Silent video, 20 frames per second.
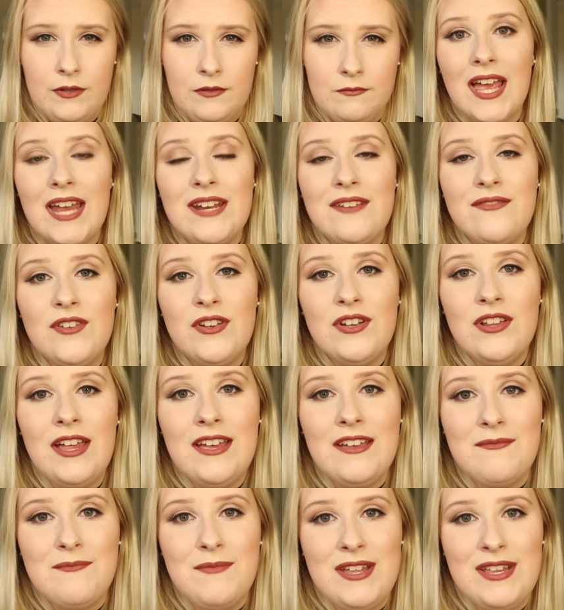And if you're
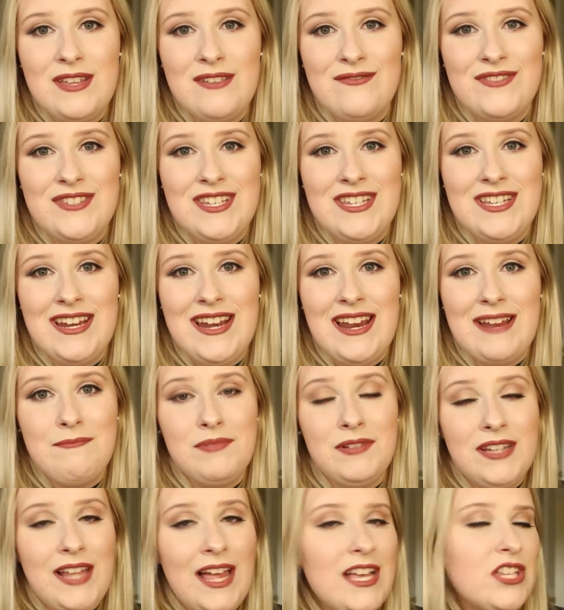like me and you've seen it
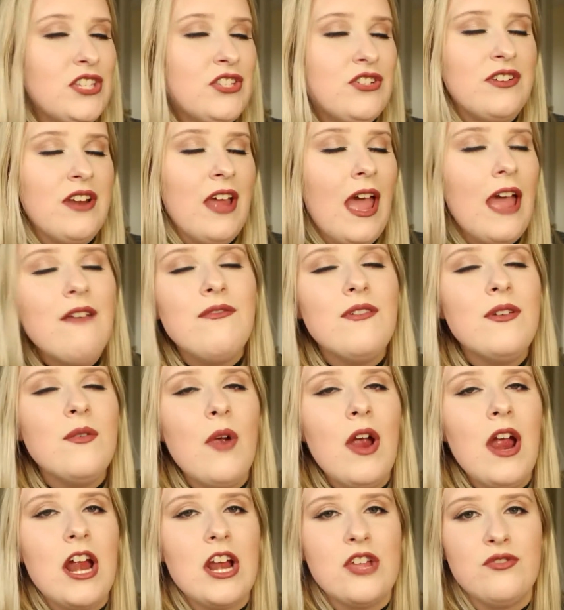plastered
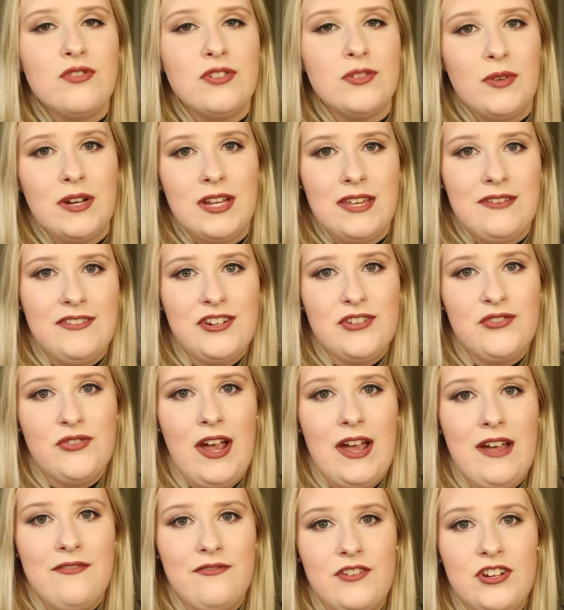everywhere and you just want to give it a
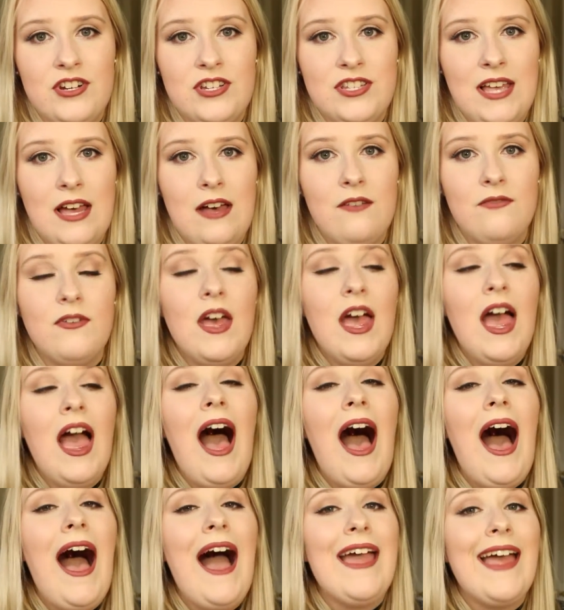try for yourself,
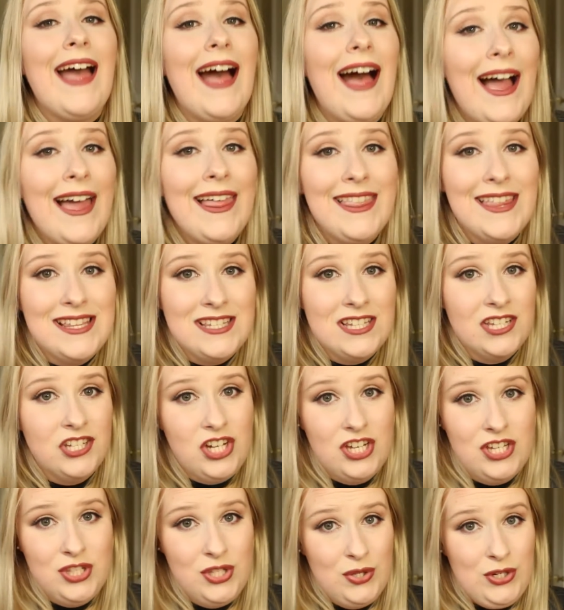I highly
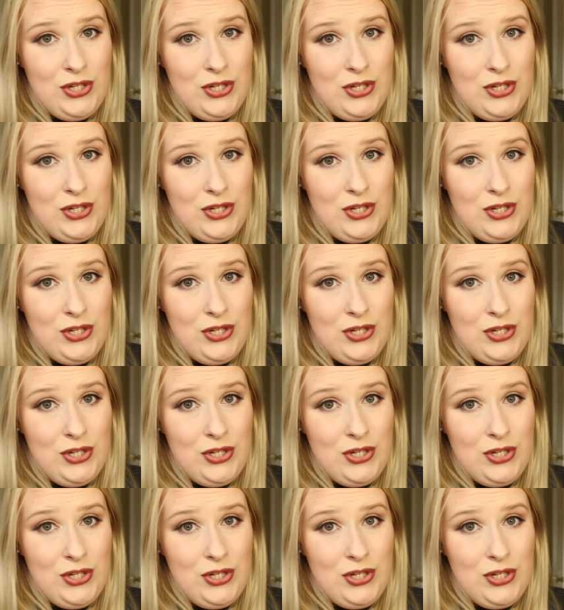suggest you